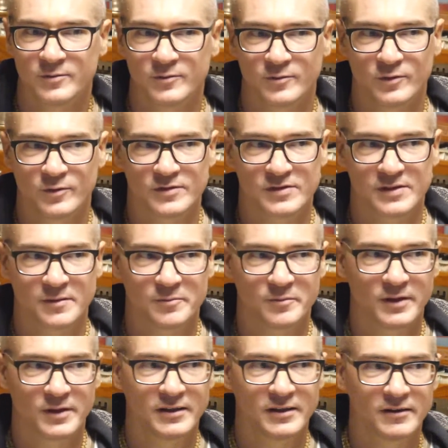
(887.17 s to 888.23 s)
some
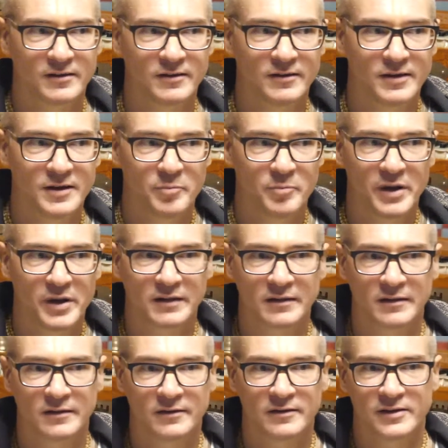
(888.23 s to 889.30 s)
little
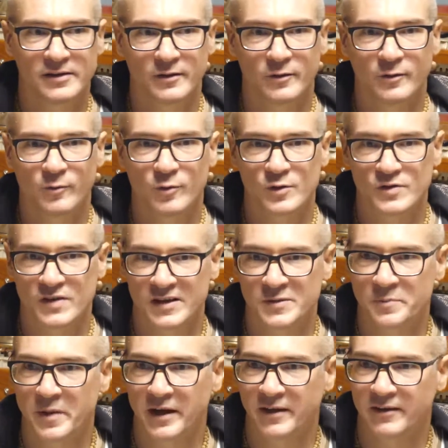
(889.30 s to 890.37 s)
battle was
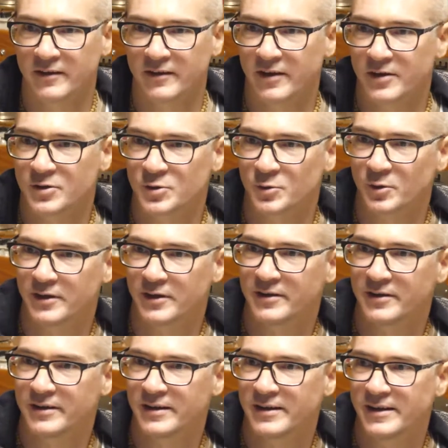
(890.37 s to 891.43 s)
expected actually,
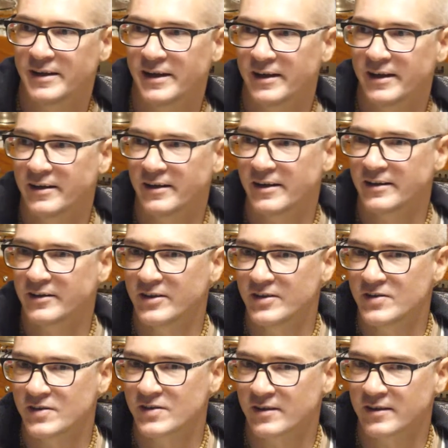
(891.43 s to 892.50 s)
and
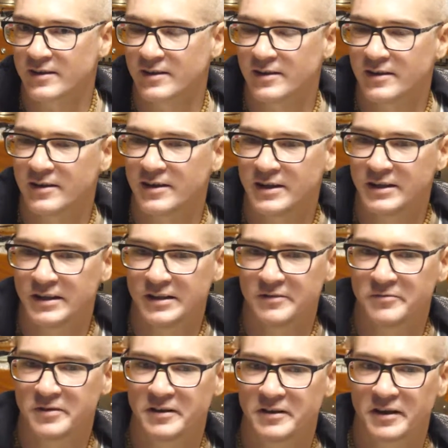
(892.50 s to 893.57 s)
these
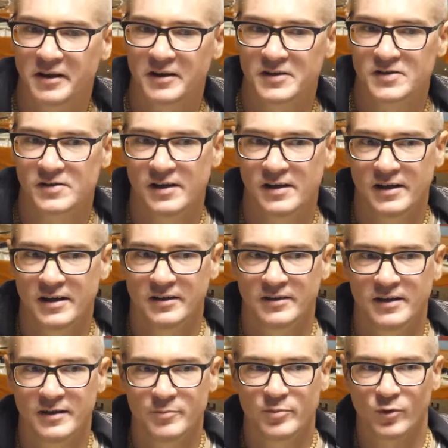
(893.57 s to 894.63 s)
different kings,
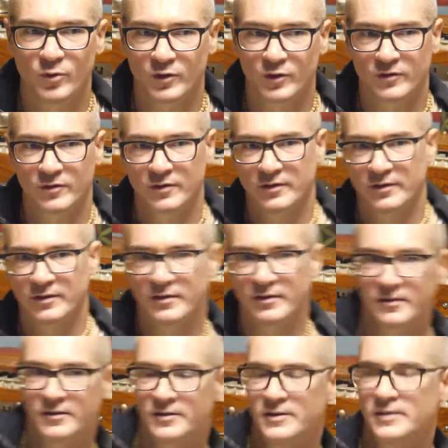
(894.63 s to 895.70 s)
they brought
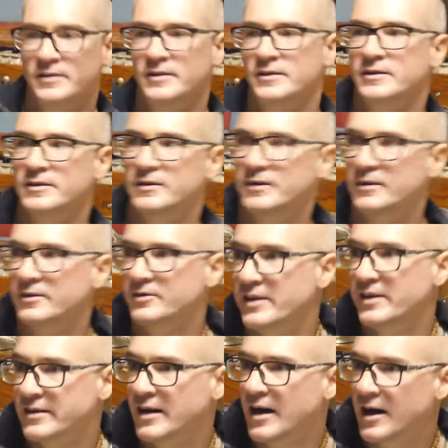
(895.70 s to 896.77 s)

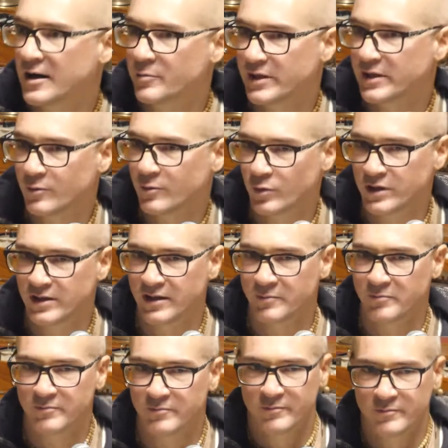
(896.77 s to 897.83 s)
their army with
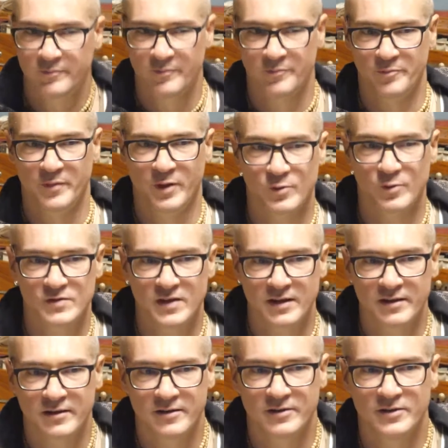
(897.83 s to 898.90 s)
them, because they
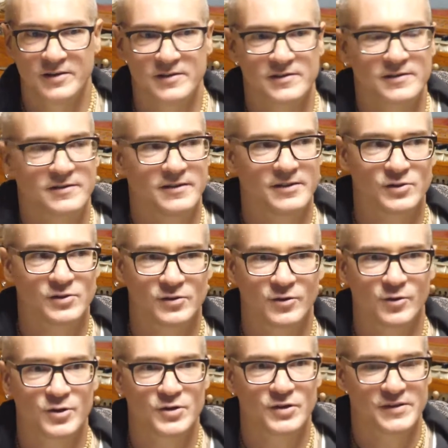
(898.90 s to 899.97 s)
heard this
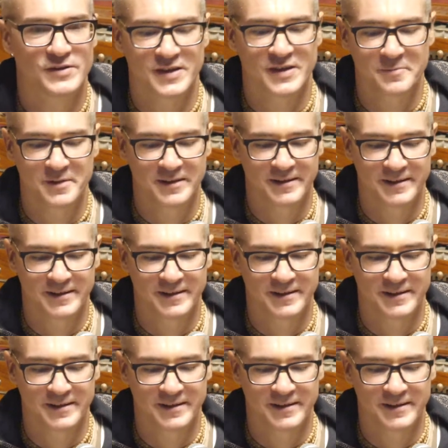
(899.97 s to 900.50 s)
Krishna is coming.